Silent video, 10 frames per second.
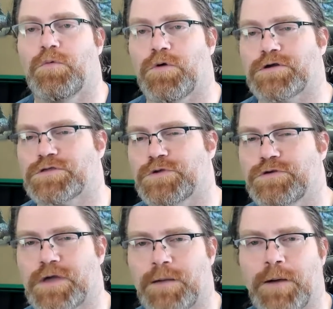Whereas when
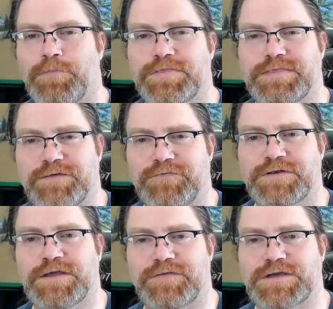you come up with different
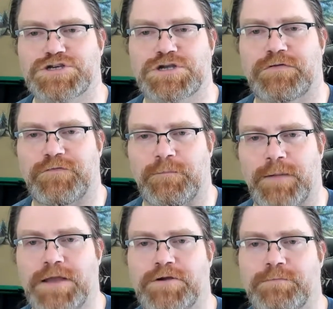definitions for
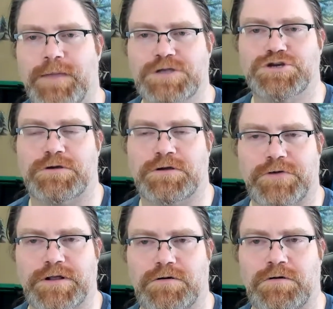minor, major, and
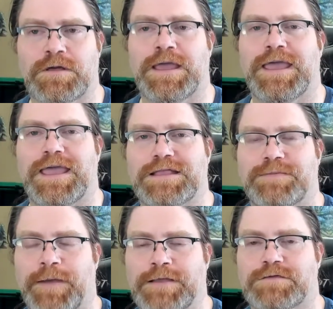critical, it
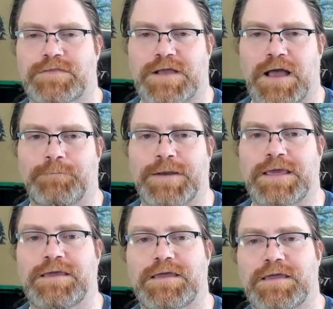depends on the
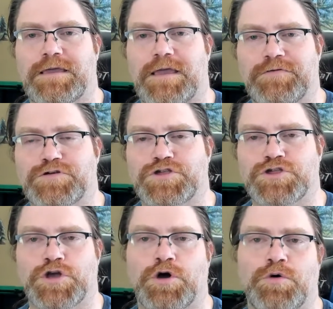company, and there's
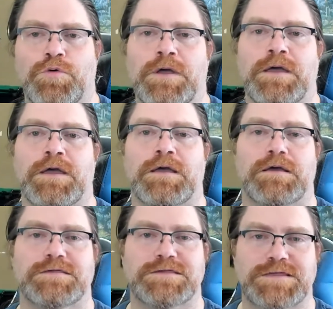no
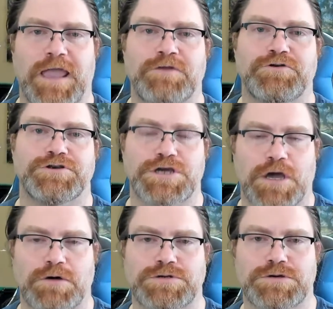standard to
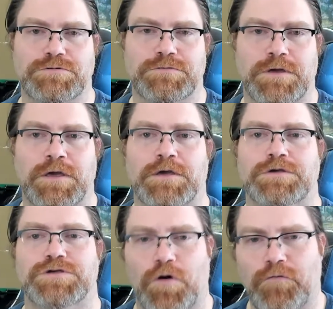go to.
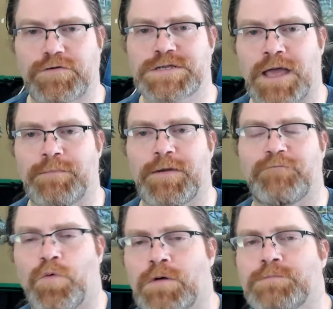So over time,
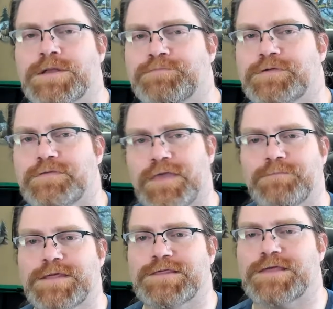I've warmed up to the
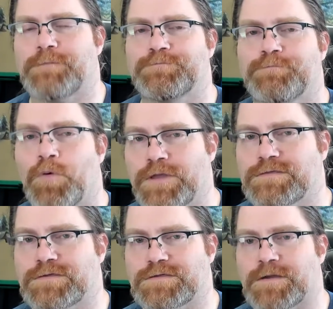MDSAP point
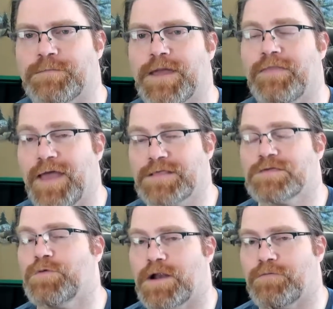system, and
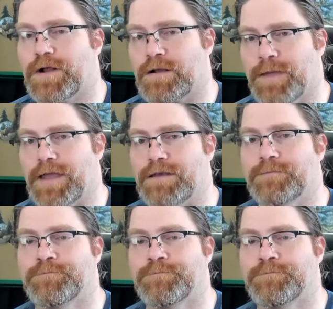that's what I recommend.